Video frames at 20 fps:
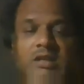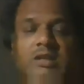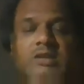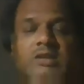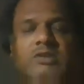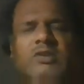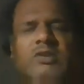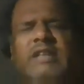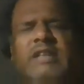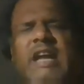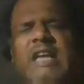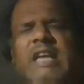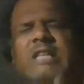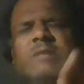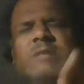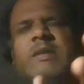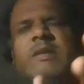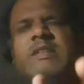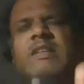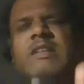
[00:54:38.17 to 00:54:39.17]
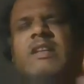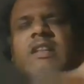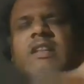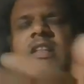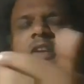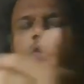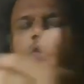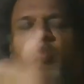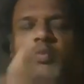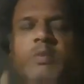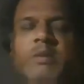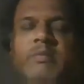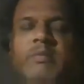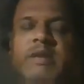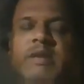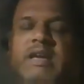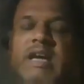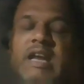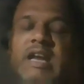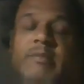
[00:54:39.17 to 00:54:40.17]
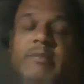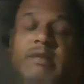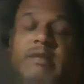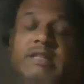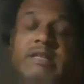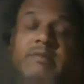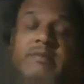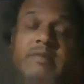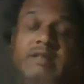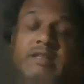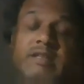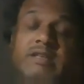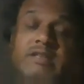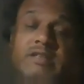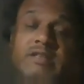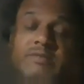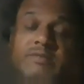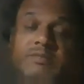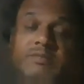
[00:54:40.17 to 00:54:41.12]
So that's basically the UP, Bihar, and Madhya Pradesh.